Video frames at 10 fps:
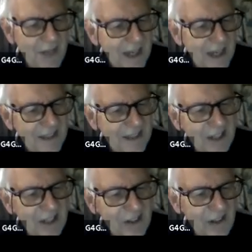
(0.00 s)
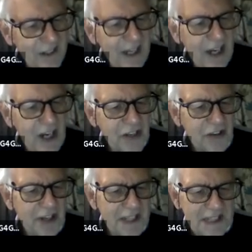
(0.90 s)
I totaled
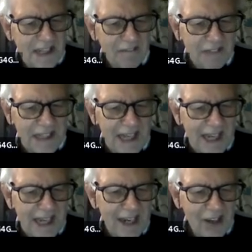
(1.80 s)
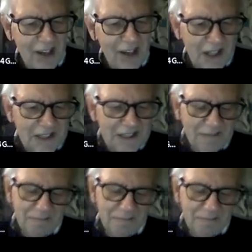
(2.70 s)
178 locks.